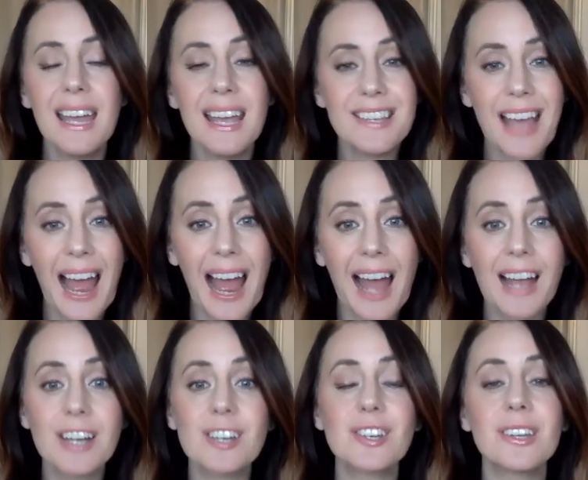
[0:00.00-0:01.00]
is
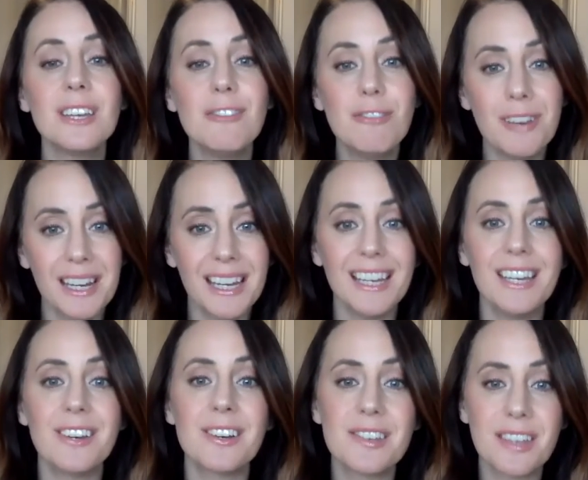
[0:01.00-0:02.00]
actually feeding
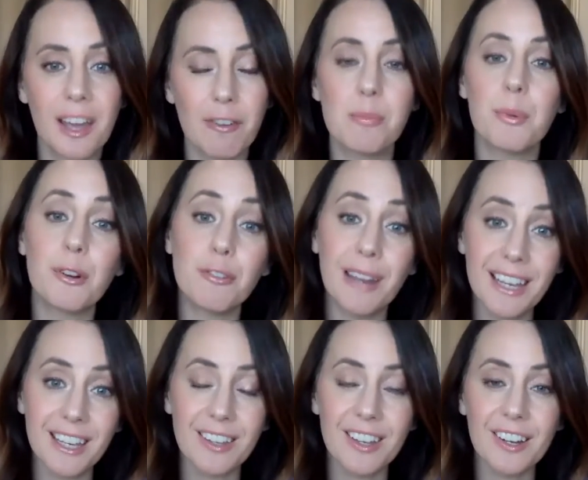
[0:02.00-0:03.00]
yourself more
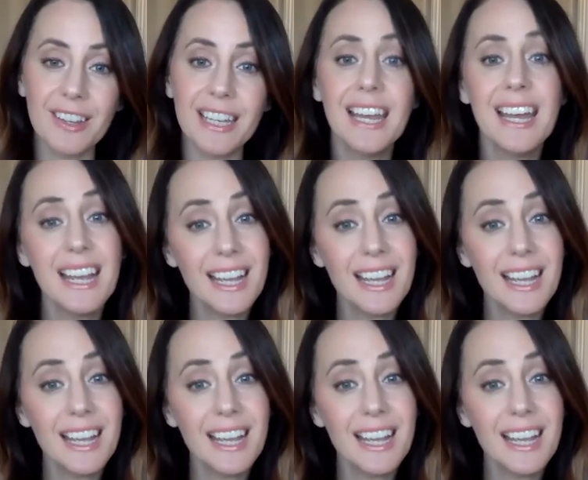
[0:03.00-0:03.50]
regularly.